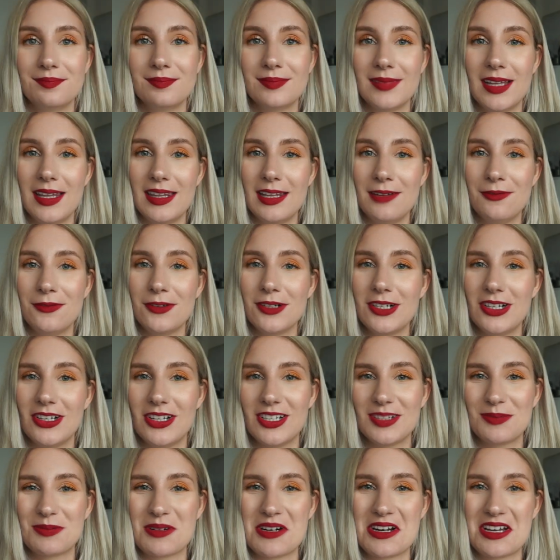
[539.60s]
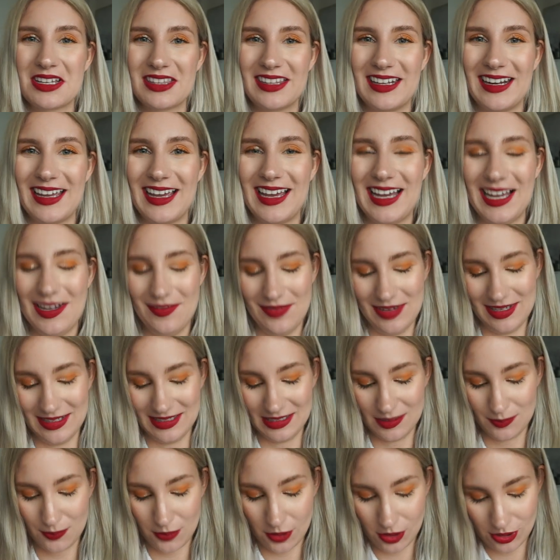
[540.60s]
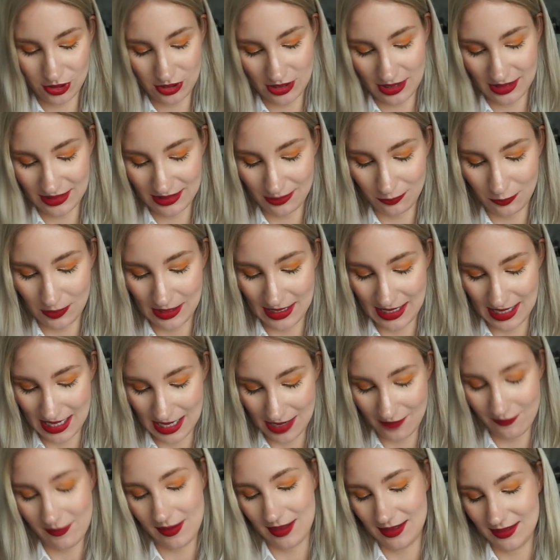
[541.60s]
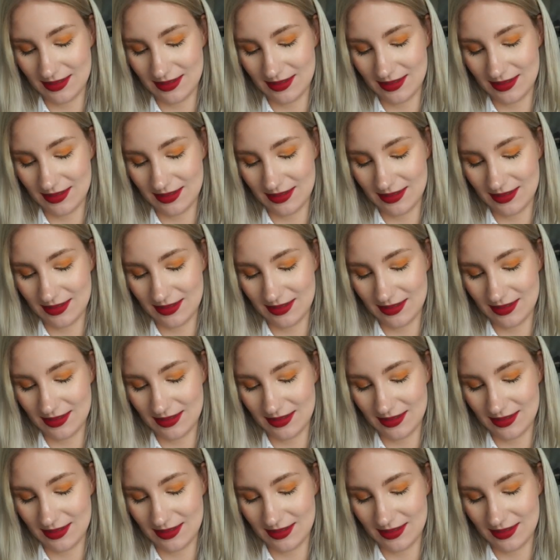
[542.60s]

And then for the last product that I have in this project, we have a